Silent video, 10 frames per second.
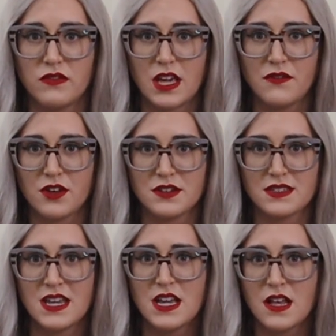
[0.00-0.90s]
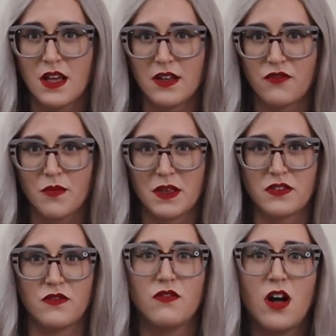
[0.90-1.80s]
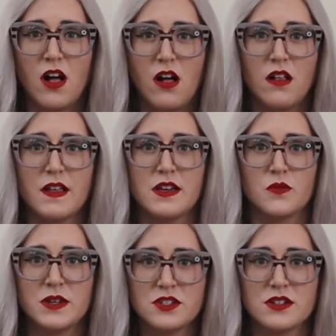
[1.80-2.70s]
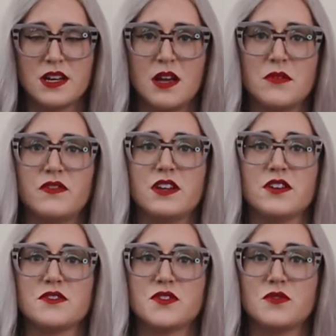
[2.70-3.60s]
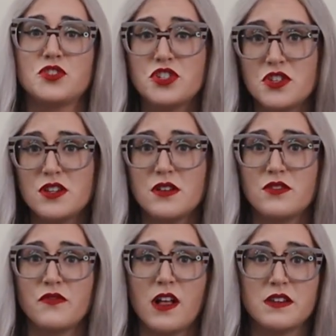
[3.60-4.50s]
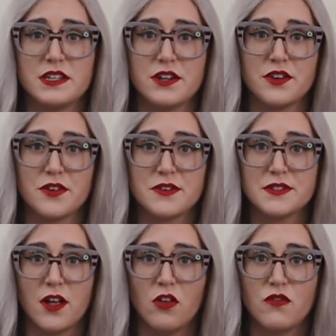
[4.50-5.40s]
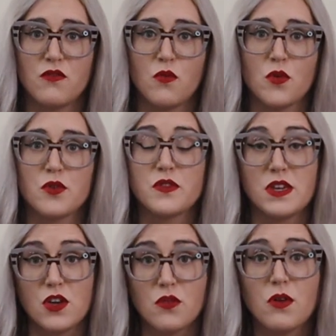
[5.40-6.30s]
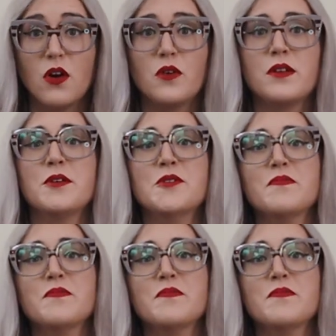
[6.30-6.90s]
flavors from like the fall and winter time of year, so she volunteered herself for the crone.